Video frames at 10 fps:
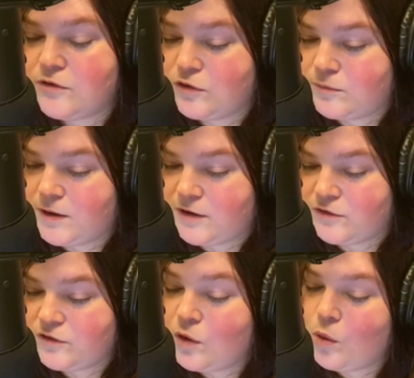too
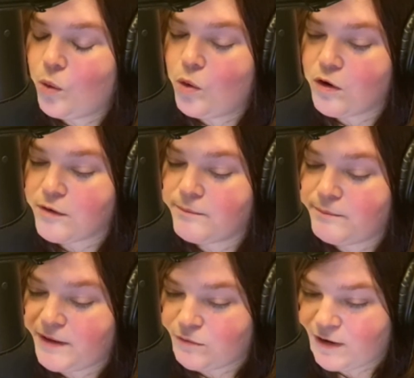much or
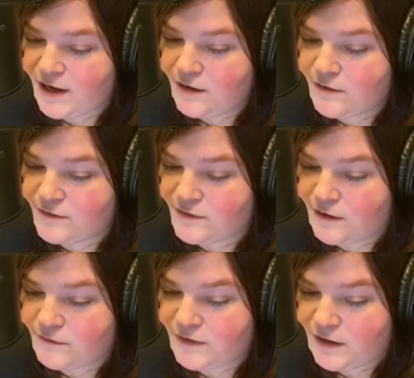berate
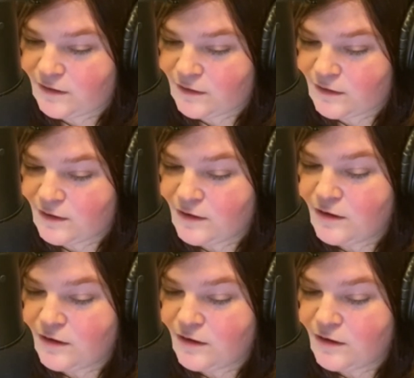yourself either.